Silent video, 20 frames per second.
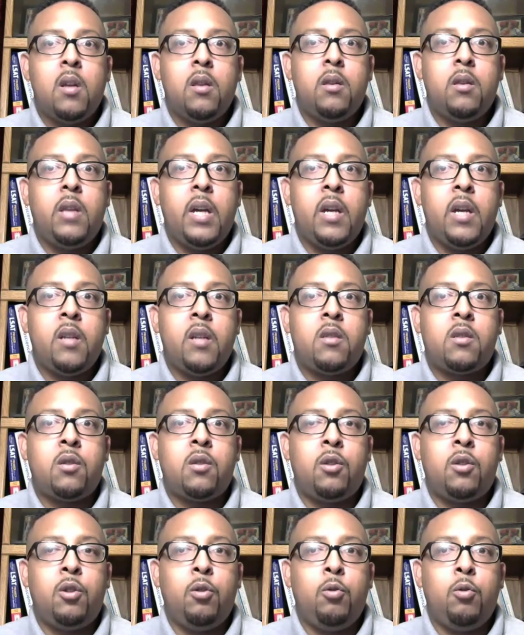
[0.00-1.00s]
that
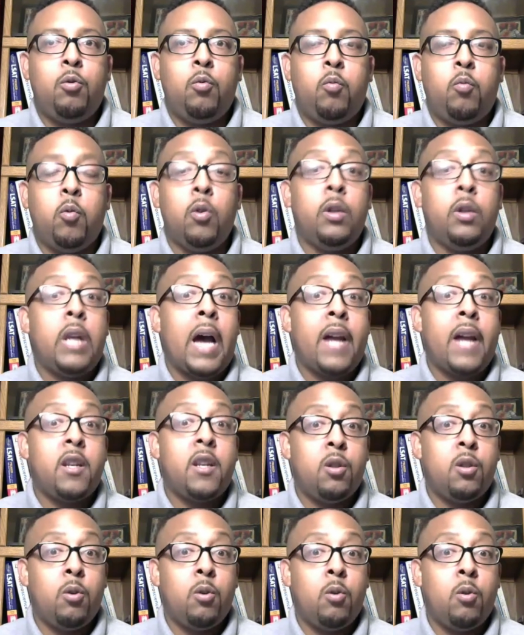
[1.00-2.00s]
you will not
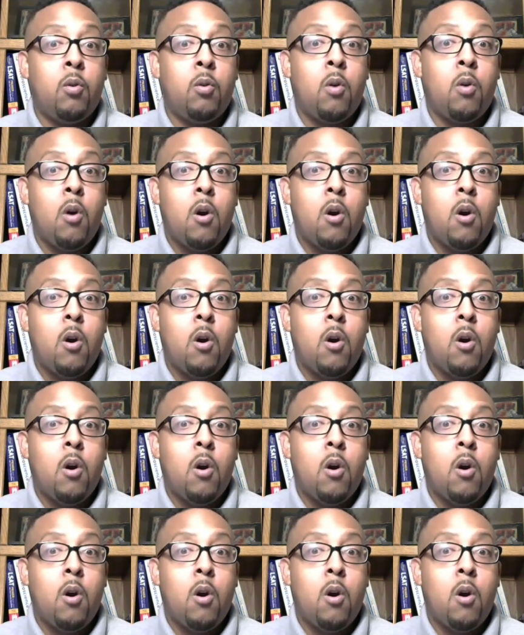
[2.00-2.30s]
do